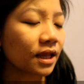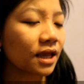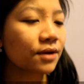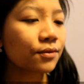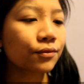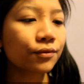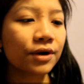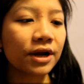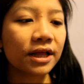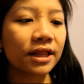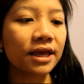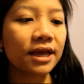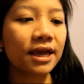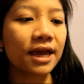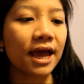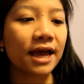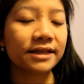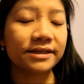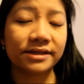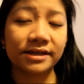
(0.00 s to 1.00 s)
Really,
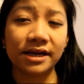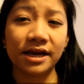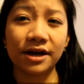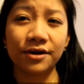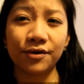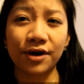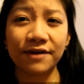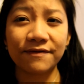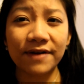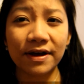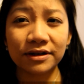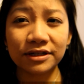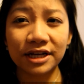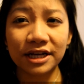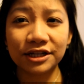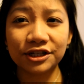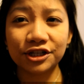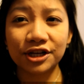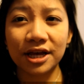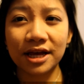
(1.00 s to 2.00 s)
it's a great
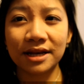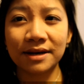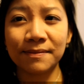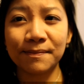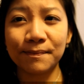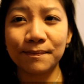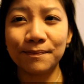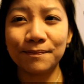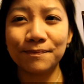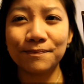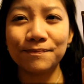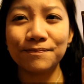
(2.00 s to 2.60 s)
foundation,